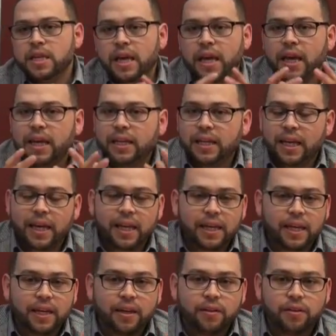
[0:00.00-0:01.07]
and
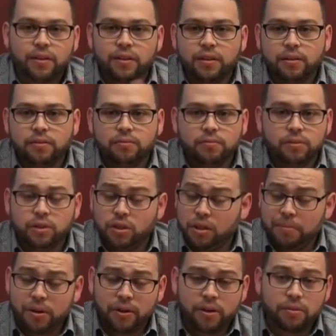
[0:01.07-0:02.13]
ending the
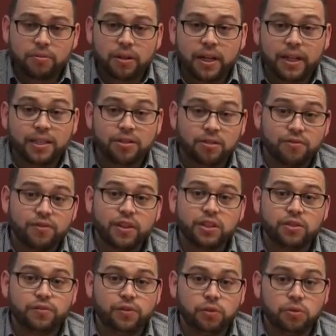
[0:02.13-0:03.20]
American reliance on
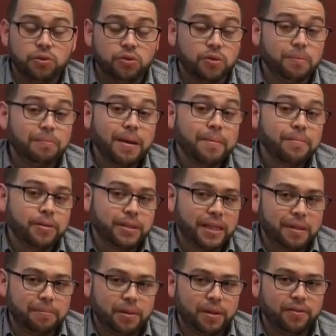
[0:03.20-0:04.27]
fossil fuels. So the members
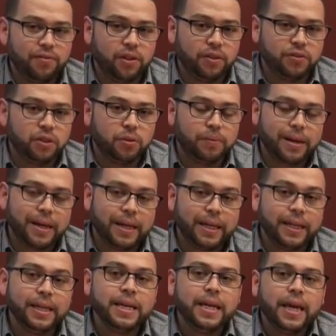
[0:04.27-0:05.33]
had been involved
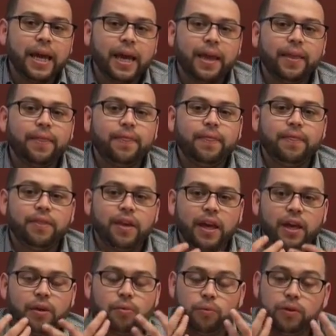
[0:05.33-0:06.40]
already, and
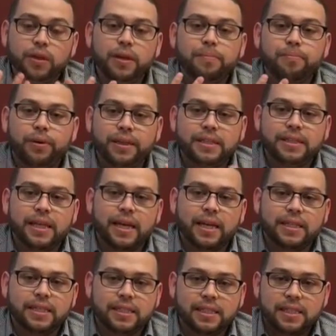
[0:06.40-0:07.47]
they really embraced that
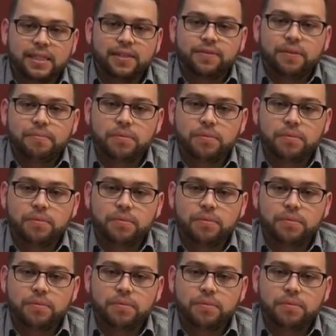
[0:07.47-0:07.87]
as a sense of the